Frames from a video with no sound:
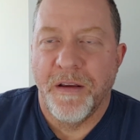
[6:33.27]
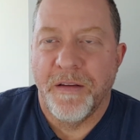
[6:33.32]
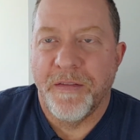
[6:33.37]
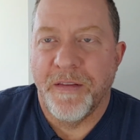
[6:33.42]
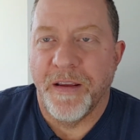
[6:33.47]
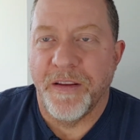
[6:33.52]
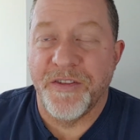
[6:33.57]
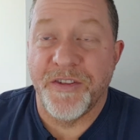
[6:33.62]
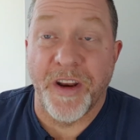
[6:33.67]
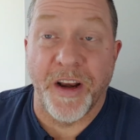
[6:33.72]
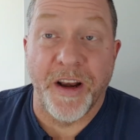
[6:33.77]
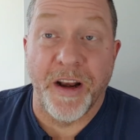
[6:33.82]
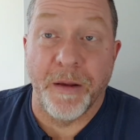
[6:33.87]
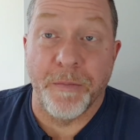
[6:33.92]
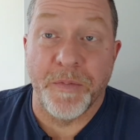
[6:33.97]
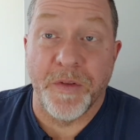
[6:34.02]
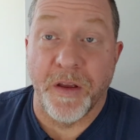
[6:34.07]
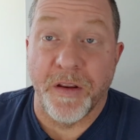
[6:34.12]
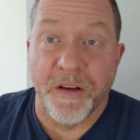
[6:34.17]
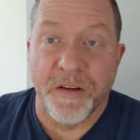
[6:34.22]
they set it
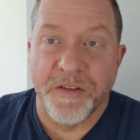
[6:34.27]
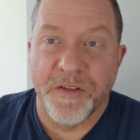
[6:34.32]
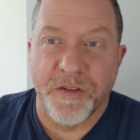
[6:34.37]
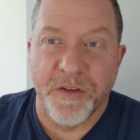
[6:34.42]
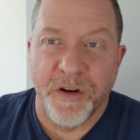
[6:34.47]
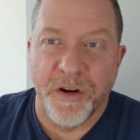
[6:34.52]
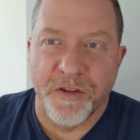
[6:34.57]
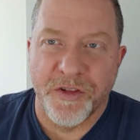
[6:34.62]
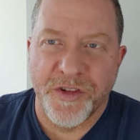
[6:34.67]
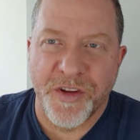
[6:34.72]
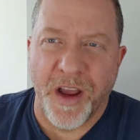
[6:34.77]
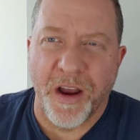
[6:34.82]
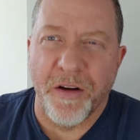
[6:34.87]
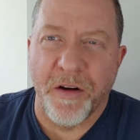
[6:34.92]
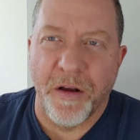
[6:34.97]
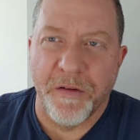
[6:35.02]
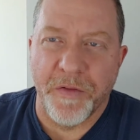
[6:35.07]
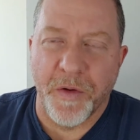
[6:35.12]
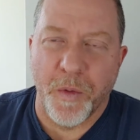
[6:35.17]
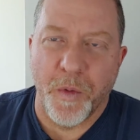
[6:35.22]
up so you're
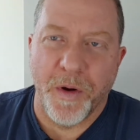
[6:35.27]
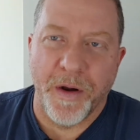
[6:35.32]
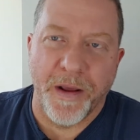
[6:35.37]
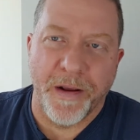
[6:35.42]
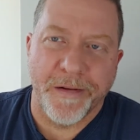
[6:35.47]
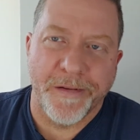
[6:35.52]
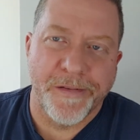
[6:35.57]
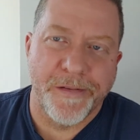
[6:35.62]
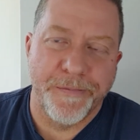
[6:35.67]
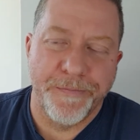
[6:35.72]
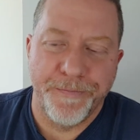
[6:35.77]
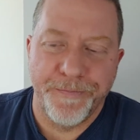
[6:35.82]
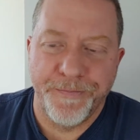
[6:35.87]
starting off at 1x.